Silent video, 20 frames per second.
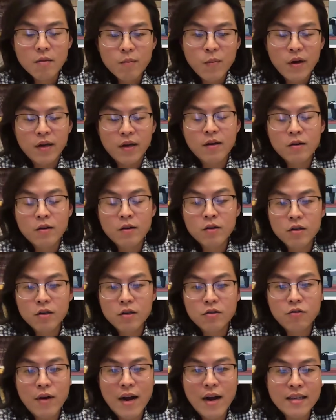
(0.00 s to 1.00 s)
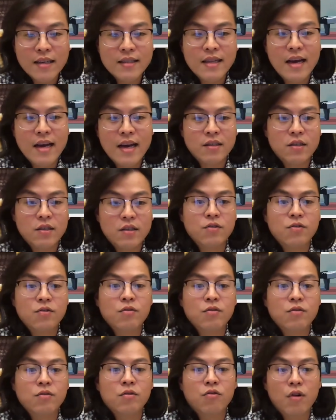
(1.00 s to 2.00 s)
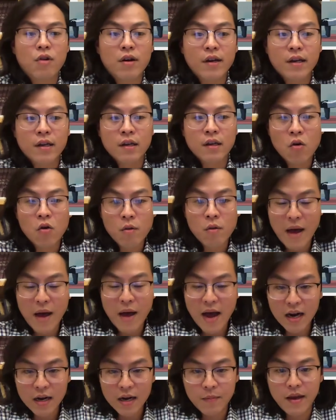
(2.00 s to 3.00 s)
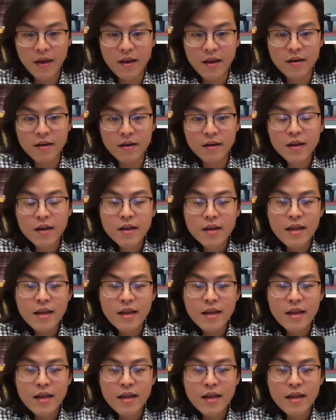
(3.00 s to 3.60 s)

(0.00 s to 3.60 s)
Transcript: But con contrast that to chronic lower back pain,